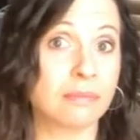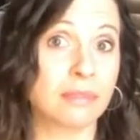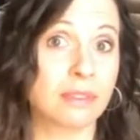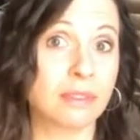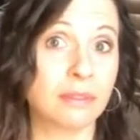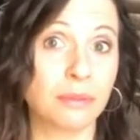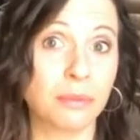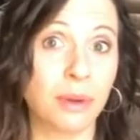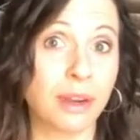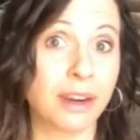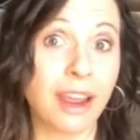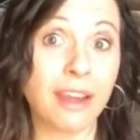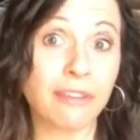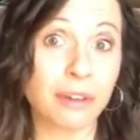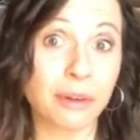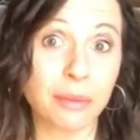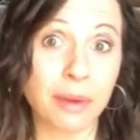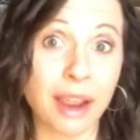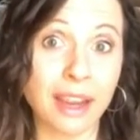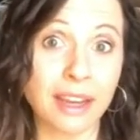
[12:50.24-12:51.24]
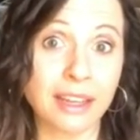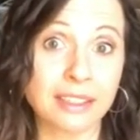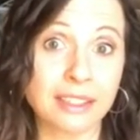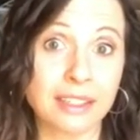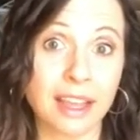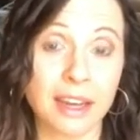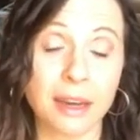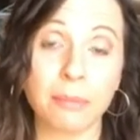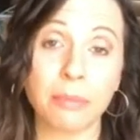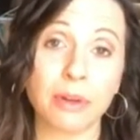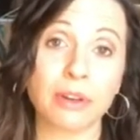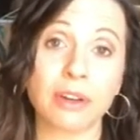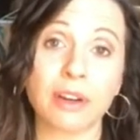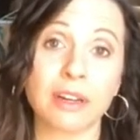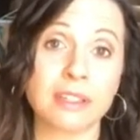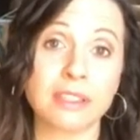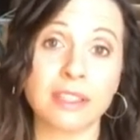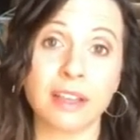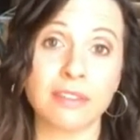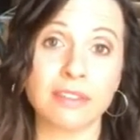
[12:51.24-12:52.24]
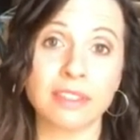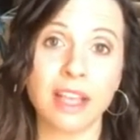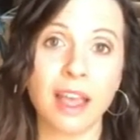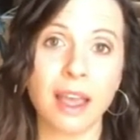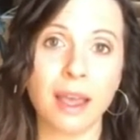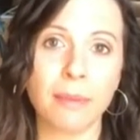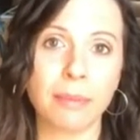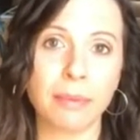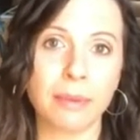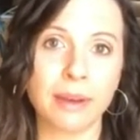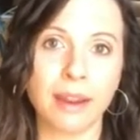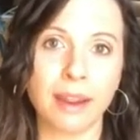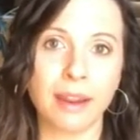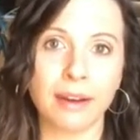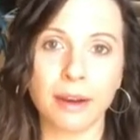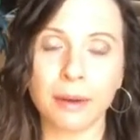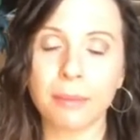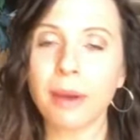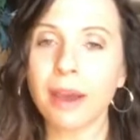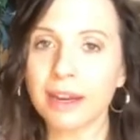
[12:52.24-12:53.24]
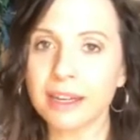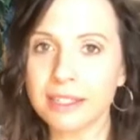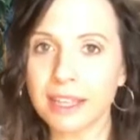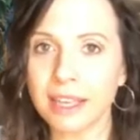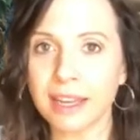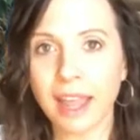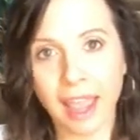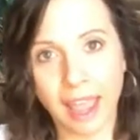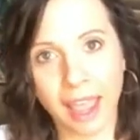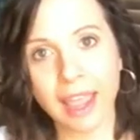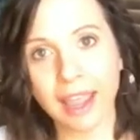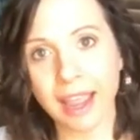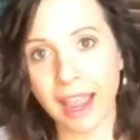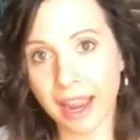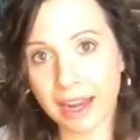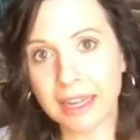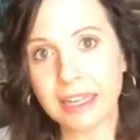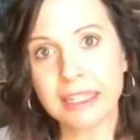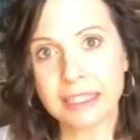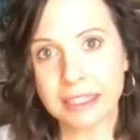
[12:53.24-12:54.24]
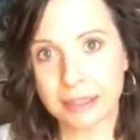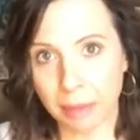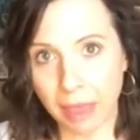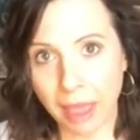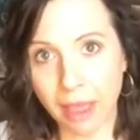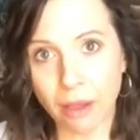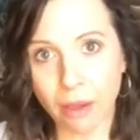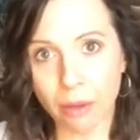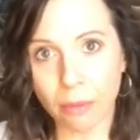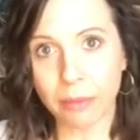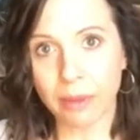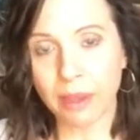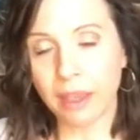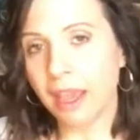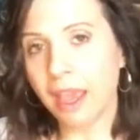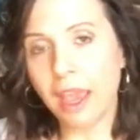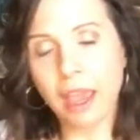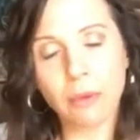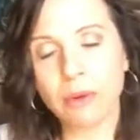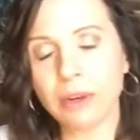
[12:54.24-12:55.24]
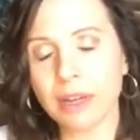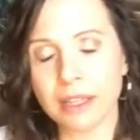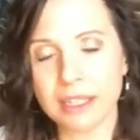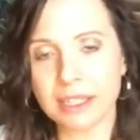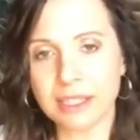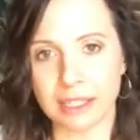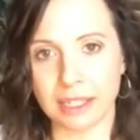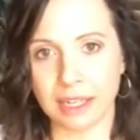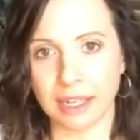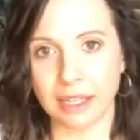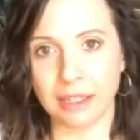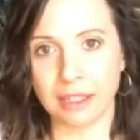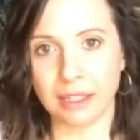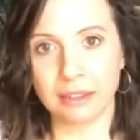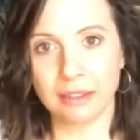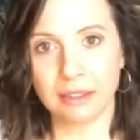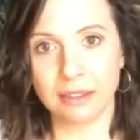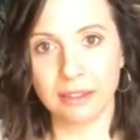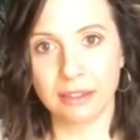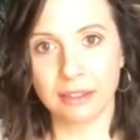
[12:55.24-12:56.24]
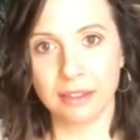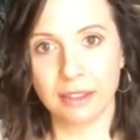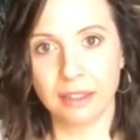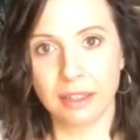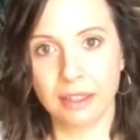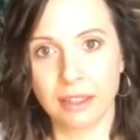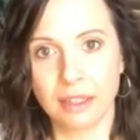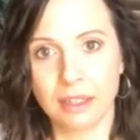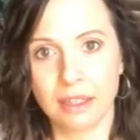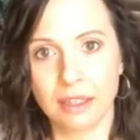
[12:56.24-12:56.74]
whatever, right, to kind of perk ourselves up, and our body's saying, hey, I need some help, and we're not listening.